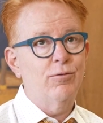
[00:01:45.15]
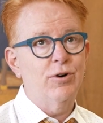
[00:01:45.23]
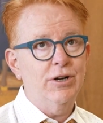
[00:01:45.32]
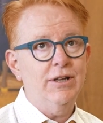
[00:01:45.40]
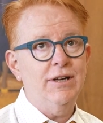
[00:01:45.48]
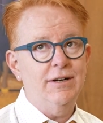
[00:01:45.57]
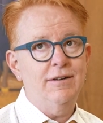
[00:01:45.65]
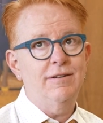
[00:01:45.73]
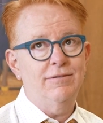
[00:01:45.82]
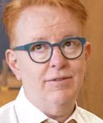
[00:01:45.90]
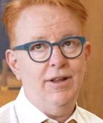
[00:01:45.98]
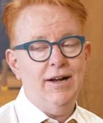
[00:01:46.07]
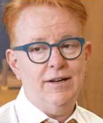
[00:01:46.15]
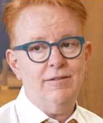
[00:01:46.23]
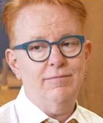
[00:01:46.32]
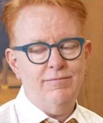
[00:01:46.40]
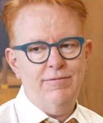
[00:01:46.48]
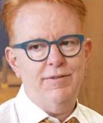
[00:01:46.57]
really like
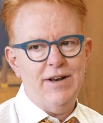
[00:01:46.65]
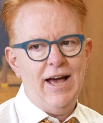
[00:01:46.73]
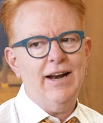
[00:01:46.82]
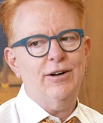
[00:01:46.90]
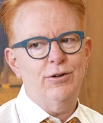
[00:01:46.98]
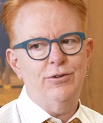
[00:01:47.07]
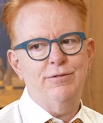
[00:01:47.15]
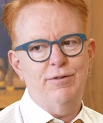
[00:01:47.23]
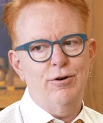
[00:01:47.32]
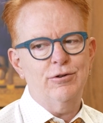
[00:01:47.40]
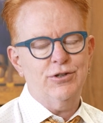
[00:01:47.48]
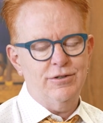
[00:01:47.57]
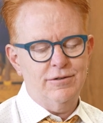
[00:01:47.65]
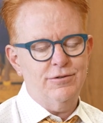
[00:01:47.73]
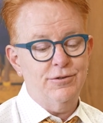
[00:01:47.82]
fanatical devotion